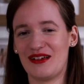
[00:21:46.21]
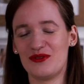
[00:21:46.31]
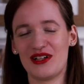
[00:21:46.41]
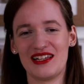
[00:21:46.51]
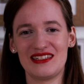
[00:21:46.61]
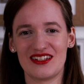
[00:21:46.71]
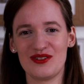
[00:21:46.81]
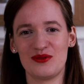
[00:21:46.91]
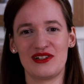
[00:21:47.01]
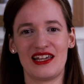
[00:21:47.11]
I, I
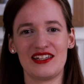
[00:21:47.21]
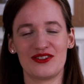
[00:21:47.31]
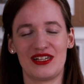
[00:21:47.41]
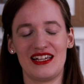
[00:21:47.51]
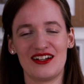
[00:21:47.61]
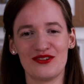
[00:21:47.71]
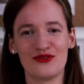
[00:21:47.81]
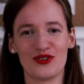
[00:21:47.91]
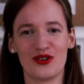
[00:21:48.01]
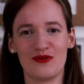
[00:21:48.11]
just would like to hear
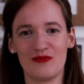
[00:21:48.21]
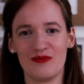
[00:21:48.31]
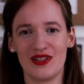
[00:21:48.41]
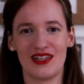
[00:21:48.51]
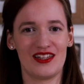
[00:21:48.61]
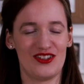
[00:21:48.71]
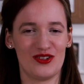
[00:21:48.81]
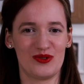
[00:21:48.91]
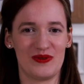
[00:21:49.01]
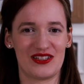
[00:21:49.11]
from
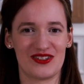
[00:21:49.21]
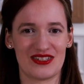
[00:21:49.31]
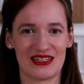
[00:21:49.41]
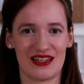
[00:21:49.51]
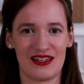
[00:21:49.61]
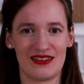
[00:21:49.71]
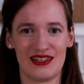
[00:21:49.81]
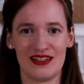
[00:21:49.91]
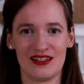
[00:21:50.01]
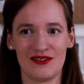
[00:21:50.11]
you because I
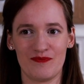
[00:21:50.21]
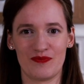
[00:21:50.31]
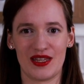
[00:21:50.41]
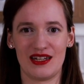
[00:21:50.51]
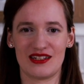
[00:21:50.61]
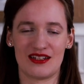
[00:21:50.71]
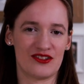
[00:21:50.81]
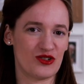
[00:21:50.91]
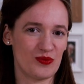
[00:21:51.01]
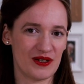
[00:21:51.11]
think it is
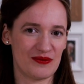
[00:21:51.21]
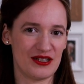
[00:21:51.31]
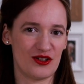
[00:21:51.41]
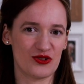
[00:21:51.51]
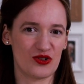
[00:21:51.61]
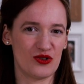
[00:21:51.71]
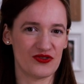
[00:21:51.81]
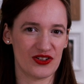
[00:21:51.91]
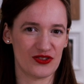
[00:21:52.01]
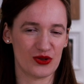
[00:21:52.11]
a topic we don't
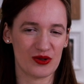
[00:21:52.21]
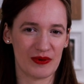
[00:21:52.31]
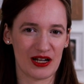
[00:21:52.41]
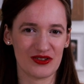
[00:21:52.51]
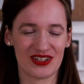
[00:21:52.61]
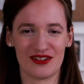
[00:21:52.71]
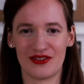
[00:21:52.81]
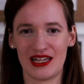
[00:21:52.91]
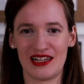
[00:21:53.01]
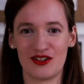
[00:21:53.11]
often talk about in the
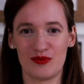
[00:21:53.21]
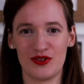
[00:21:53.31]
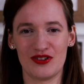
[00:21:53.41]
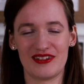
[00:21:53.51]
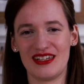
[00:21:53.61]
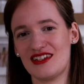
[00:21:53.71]
violin community.